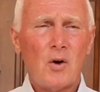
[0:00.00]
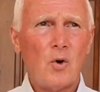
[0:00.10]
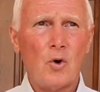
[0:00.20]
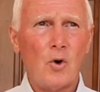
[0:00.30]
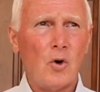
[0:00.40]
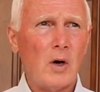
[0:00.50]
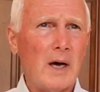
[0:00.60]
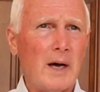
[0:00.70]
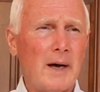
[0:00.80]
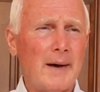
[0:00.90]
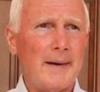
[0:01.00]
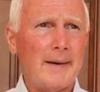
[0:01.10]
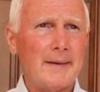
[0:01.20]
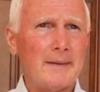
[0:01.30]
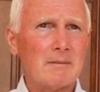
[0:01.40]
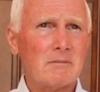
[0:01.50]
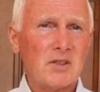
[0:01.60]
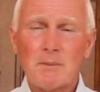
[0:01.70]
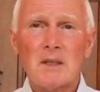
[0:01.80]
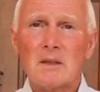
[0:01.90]
or
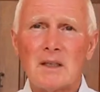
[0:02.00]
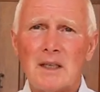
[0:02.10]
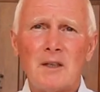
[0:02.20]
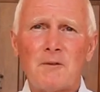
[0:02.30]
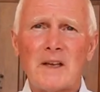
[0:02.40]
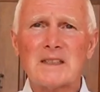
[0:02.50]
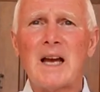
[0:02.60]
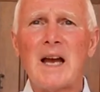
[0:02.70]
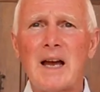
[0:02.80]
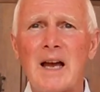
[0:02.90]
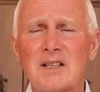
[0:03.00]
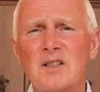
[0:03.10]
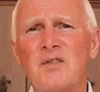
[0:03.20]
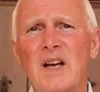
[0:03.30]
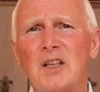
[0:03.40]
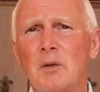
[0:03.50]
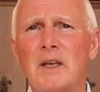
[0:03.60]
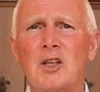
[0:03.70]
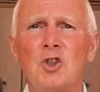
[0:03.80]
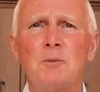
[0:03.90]
something that in effect has a value.
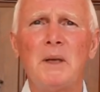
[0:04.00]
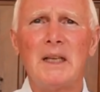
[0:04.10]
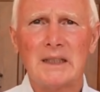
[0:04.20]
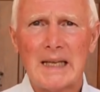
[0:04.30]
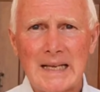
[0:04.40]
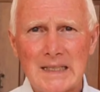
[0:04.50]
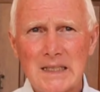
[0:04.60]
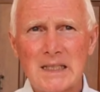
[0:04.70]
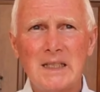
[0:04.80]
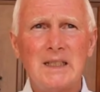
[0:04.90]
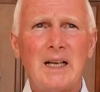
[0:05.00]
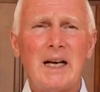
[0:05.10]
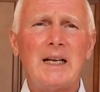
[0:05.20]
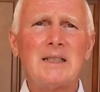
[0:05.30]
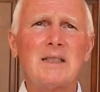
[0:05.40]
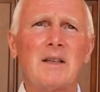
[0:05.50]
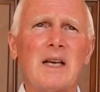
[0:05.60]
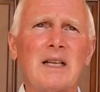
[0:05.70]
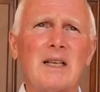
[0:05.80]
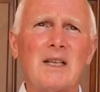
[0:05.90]
It could be land, and
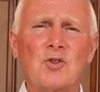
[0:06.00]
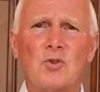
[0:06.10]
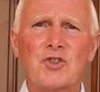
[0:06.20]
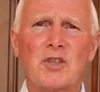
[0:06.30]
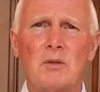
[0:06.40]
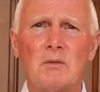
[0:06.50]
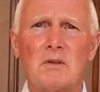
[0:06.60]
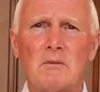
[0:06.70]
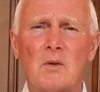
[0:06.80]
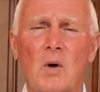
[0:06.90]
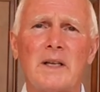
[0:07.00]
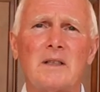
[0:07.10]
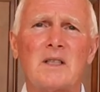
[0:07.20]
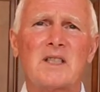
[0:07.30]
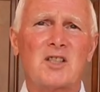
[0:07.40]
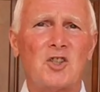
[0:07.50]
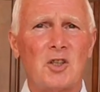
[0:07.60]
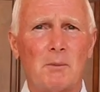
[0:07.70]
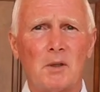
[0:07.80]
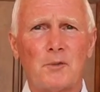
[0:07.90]
that is also quite
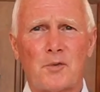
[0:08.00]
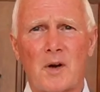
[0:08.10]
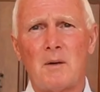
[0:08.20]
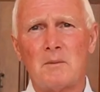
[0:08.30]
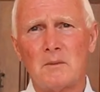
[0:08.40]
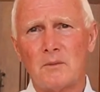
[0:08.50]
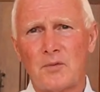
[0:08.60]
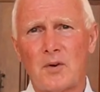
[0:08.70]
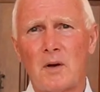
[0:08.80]
discernible from